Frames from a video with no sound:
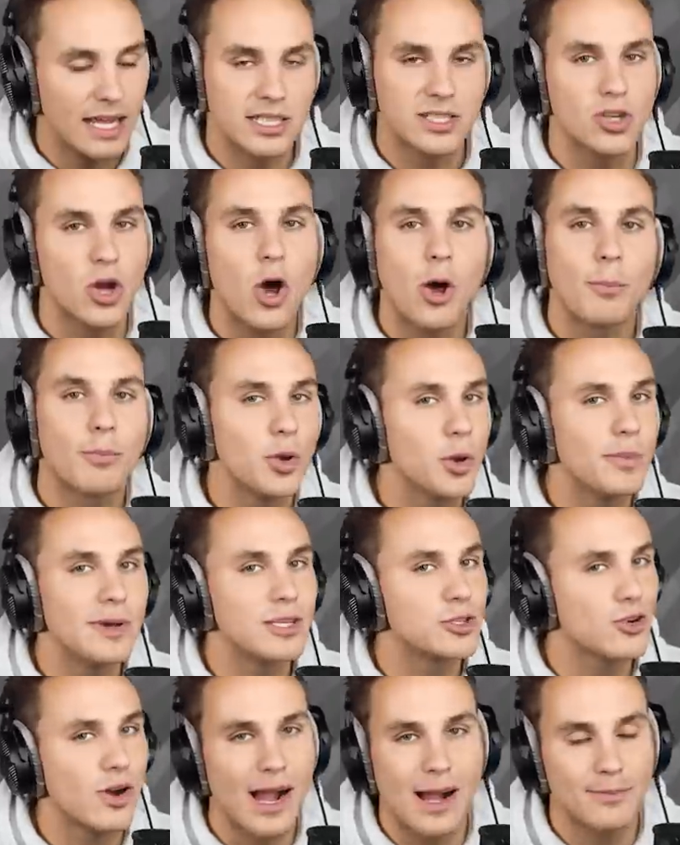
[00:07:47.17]
It's all
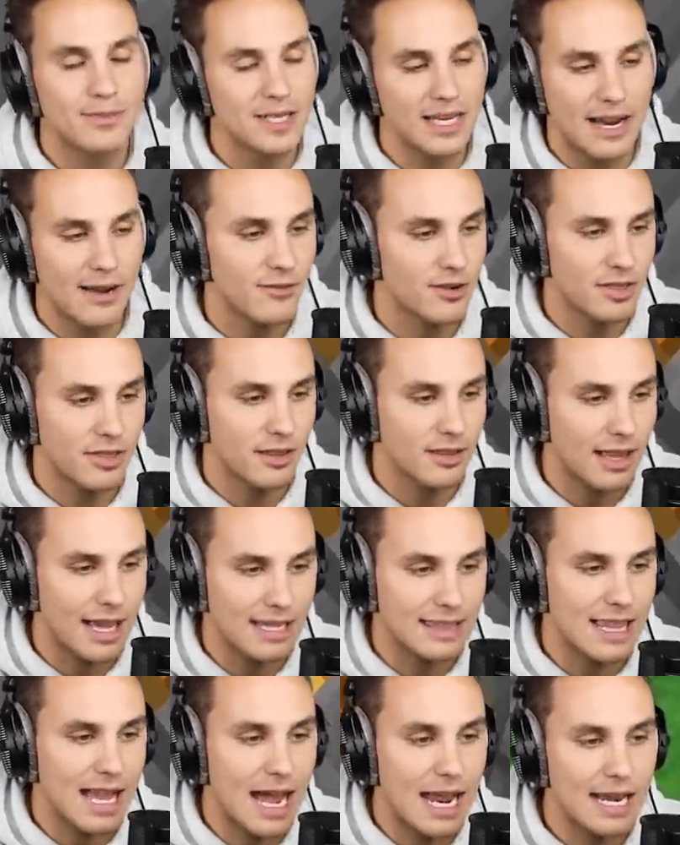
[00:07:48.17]
booby-trapped and everything
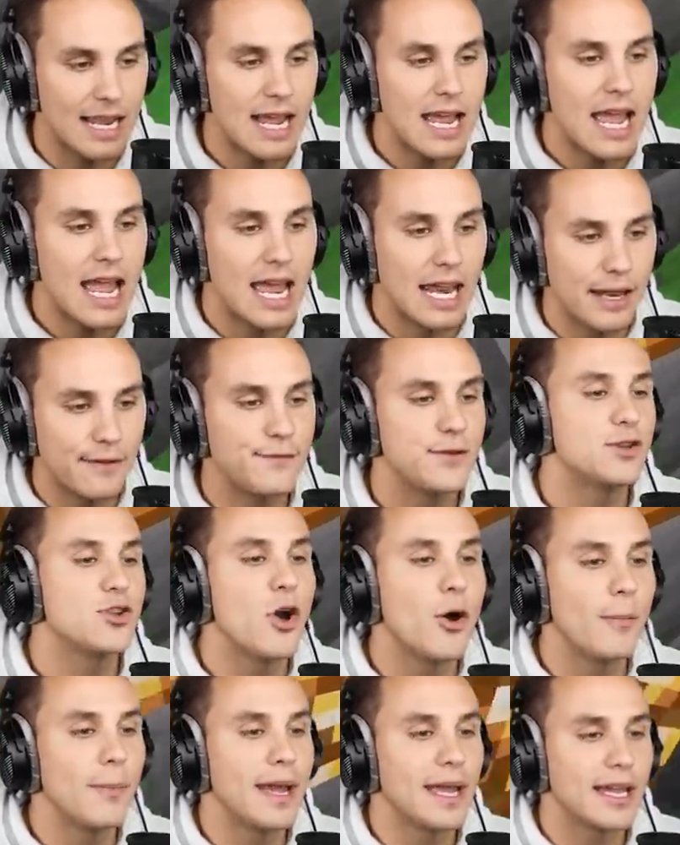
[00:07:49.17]
like that. And if you
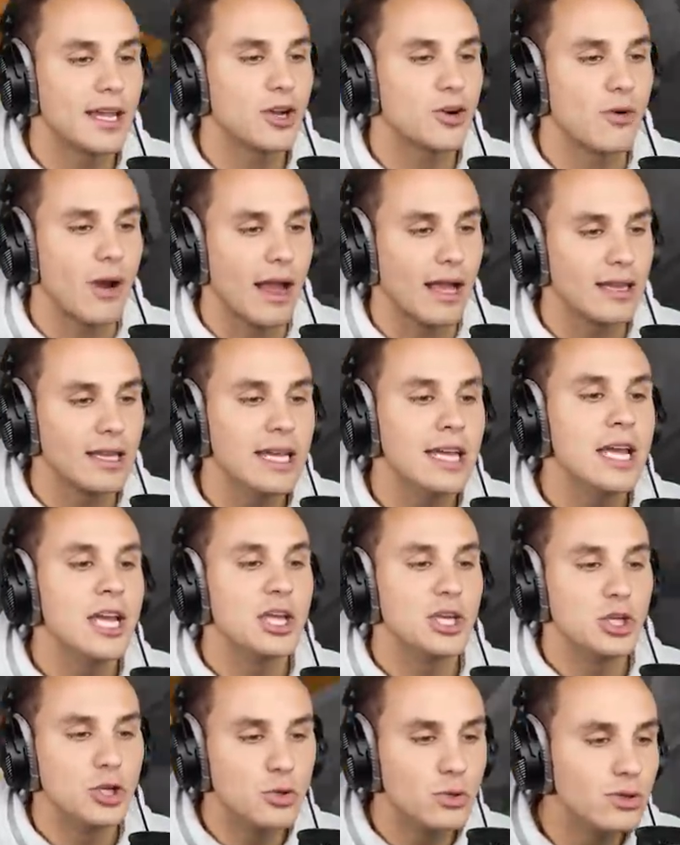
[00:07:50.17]
don't make it correctly,
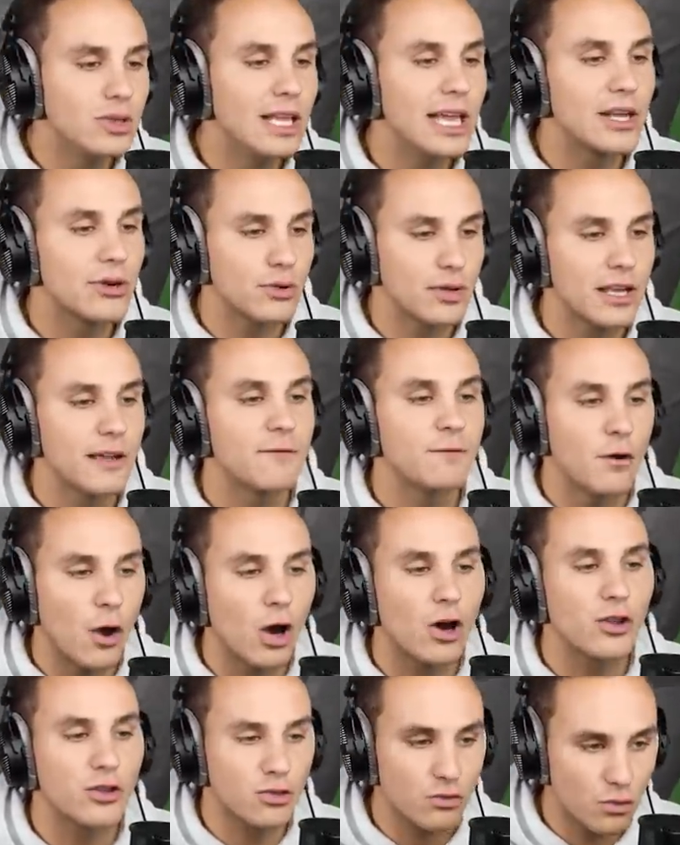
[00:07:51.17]
you literally
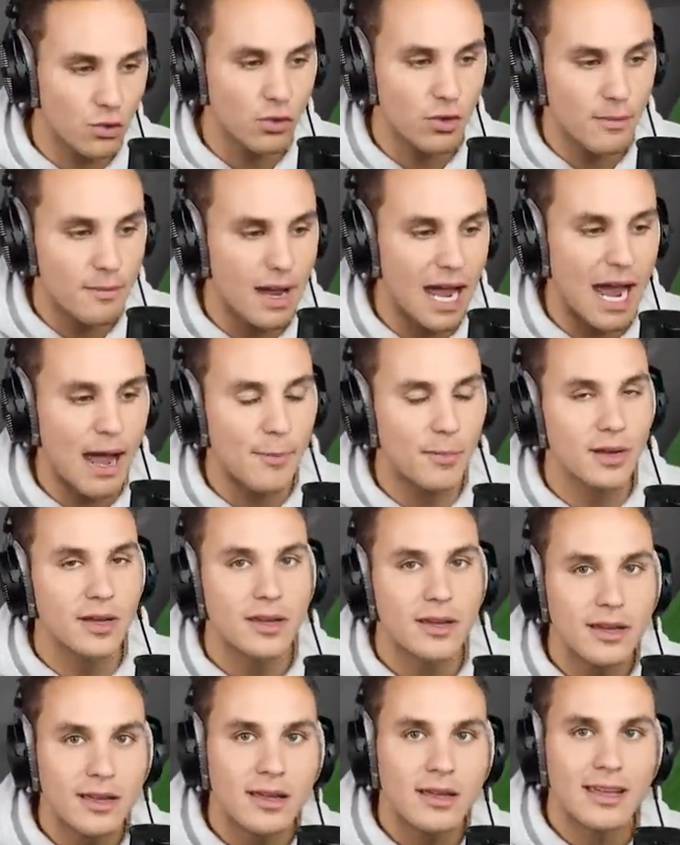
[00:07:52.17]
fall through the map
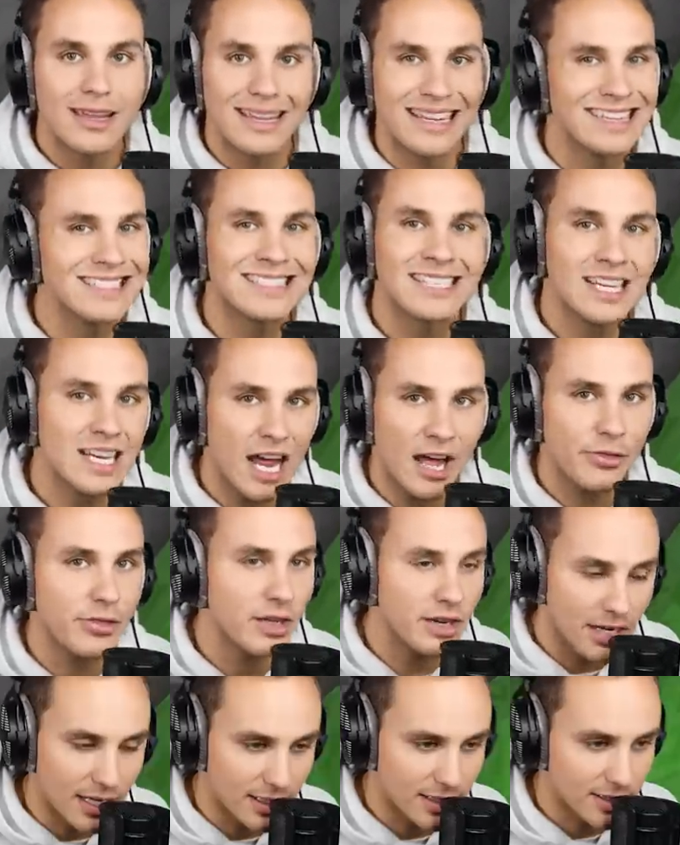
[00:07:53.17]
into
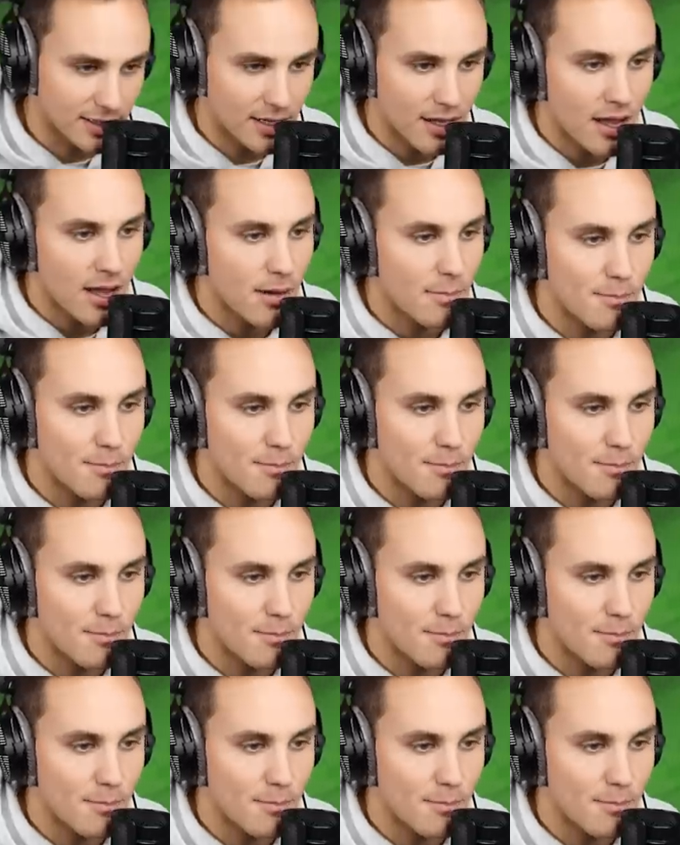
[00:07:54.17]
nothingness.